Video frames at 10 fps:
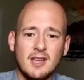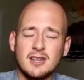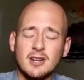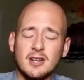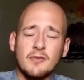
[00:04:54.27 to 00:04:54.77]

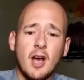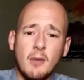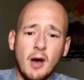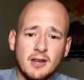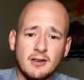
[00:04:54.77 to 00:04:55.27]
You know, if you
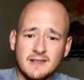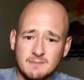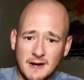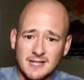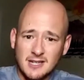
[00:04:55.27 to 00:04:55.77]
come on here
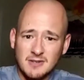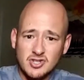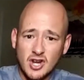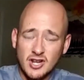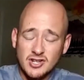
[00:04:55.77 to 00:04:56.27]
expecting to
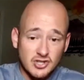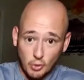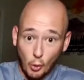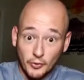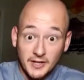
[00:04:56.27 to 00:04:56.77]
be judged,
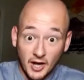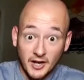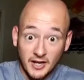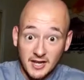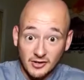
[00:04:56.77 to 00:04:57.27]
you're only going
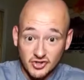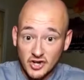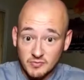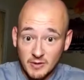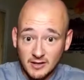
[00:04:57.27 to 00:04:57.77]
to hear judgment.